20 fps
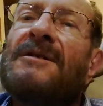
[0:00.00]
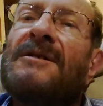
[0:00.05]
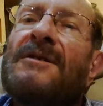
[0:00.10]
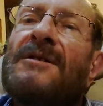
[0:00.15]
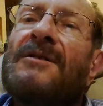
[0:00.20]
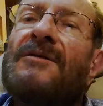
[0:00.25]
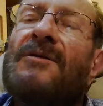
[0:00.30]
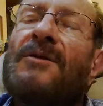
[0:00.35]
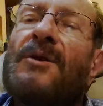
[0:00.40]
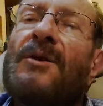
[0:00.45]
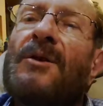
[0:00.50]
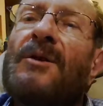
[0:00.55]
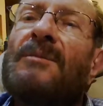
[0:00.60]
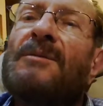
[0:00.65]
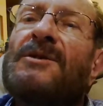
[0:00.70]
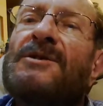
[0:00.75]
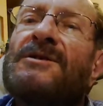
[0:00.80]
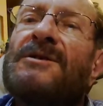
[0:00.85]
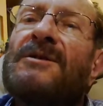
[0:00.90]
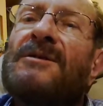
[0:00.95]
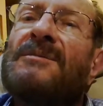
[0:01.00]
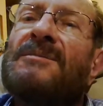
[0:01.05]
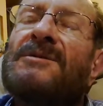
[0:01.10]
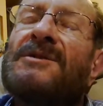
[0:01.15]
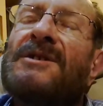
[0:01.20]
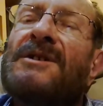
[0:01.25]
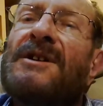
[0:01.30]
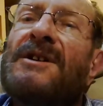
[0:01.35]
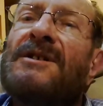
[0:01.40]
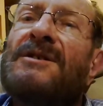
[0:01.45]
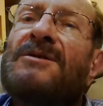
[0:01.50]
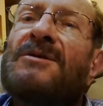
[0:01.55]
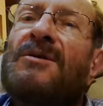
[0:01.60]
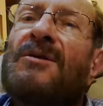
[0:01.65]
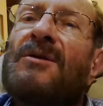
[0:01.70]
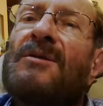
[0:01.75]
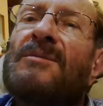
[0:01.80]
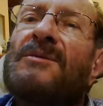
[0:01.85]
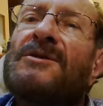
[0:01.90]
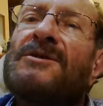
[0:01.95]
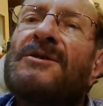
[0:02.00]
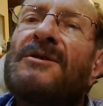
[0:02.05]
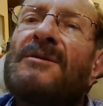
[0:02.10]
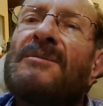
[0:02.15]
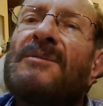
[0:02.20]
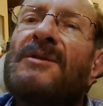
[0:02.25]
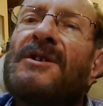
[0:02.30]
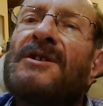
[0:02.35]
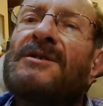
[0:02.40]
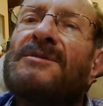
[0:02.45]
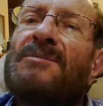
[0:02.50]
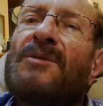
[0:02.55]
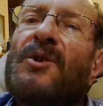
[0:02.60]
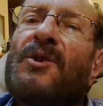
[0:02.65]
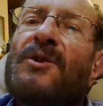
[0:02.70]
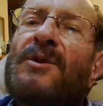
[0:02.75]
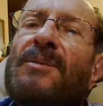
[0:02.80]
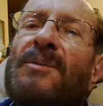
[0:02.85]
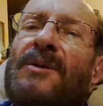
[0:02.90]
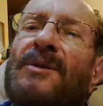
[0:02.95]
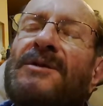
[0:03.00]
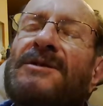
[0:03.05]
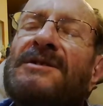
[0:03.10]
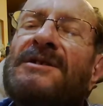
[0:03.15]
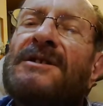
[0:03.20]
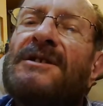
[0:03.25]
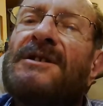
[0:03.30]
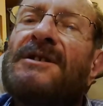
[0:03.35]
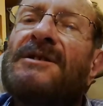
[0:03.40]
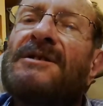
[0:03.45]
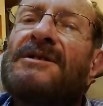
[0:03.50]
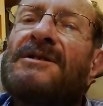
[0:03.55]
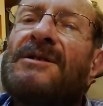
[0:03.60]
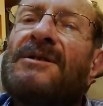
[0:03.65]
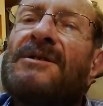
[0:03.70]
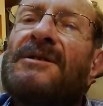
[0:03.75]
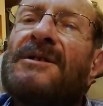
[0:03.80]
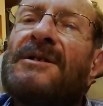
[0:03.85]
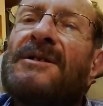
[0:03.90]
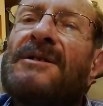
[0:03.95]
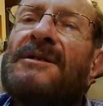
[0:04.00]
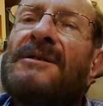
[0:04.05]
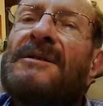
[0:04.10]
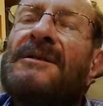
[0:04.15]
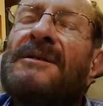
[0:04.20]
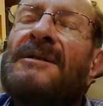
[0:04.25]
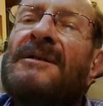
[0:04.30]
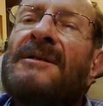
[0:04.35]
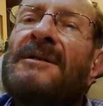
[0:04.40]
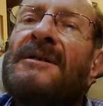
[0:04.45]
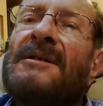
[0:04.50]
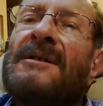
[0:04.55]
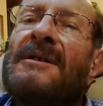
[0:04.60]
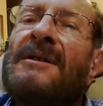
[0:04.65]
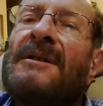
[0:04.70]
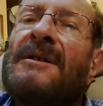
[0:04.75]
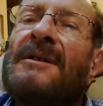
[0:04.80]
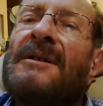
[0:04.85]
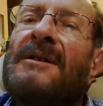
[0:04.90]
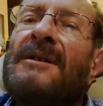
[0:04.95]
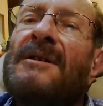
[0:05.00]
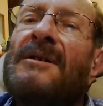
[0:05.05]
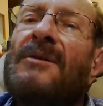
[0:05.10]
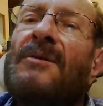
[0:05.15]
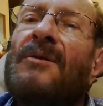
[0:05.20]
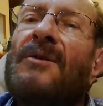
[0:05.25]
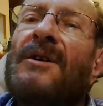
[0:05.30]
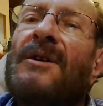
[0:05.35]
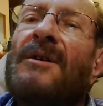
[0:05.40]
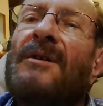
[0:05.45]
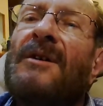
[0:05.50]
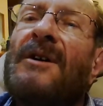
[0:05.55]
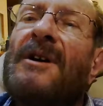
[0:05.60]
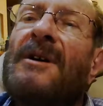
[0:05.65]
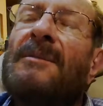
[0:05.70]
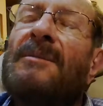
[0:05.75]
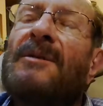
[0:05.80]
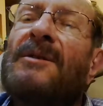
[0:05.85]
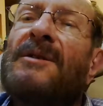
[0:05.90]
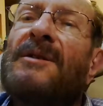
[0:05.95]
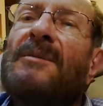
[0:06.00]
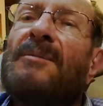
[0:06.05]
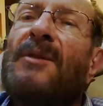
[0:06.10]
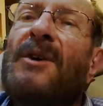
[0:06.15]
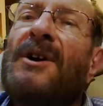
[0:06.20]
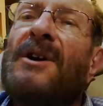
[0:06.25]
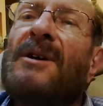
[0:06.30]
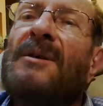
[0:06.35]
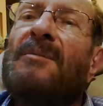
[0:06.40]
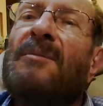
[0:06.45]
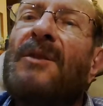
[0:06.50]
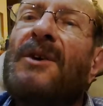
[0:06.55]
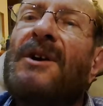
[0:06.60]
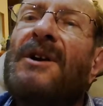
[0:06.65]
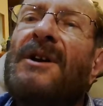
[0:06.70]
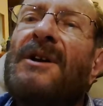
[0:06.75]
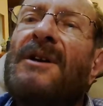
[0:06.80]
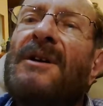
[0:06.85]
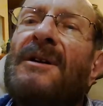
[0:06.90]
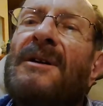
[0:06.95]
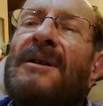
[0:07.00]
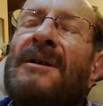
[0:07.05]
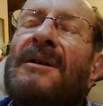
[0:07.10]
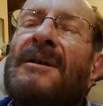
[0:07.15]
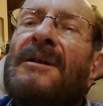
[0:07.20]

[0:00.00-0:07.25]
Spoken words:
of chromosomes, and each chromosome has multiple genes on it. We are able to make many